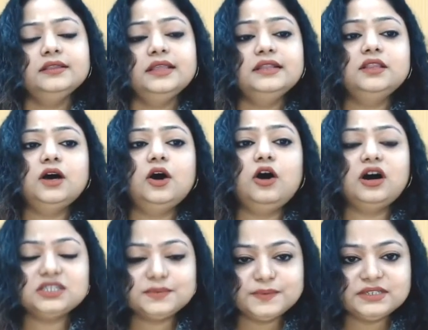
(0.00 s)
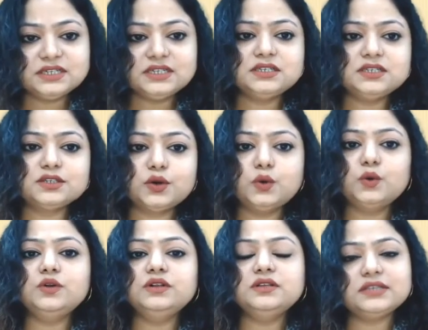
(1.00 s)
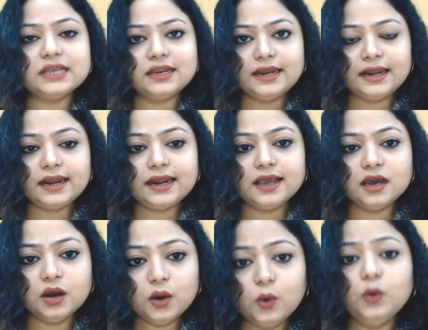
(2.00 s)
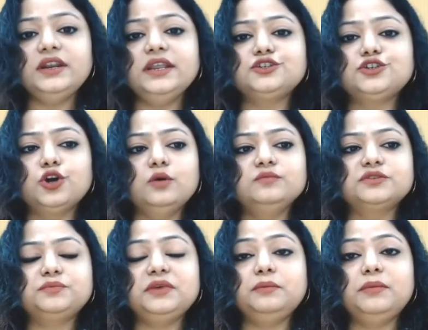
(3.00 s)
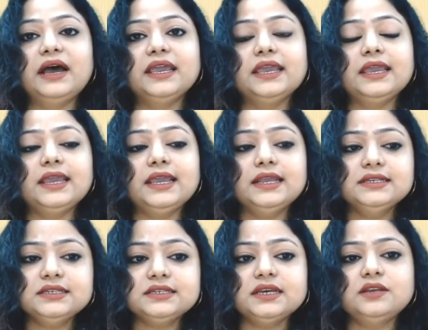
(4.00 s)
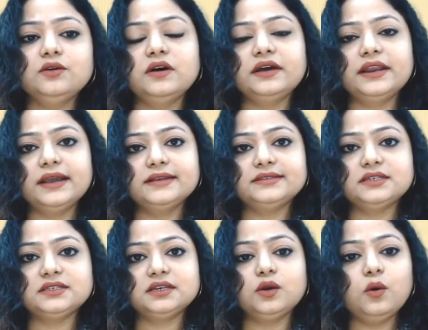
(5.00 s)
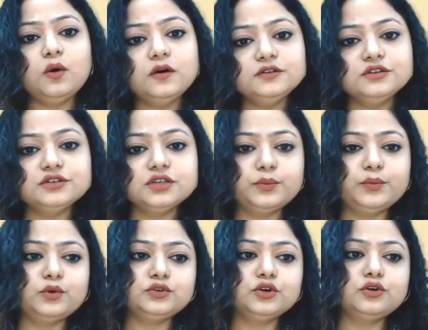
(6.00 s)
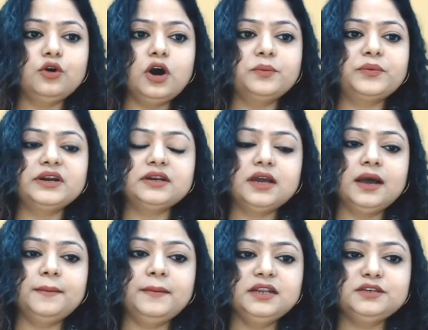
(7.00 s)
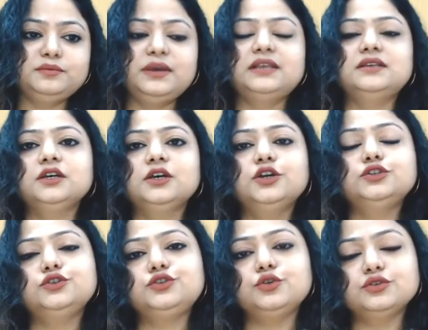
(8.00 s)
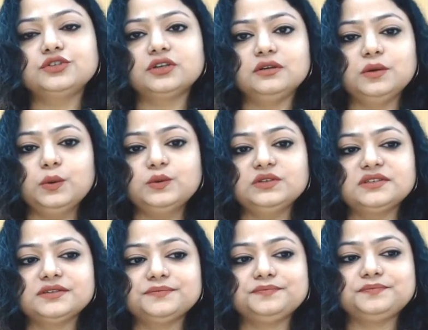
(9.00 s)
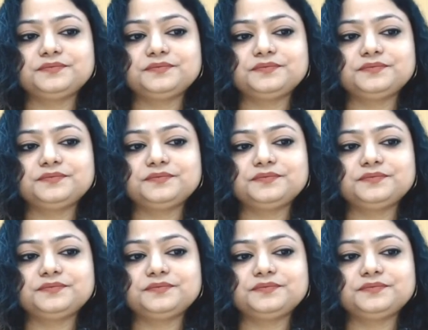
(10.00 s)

Then the hospitals, schools, and old age homes built by Indian organization also support the corporate commitment to social goals.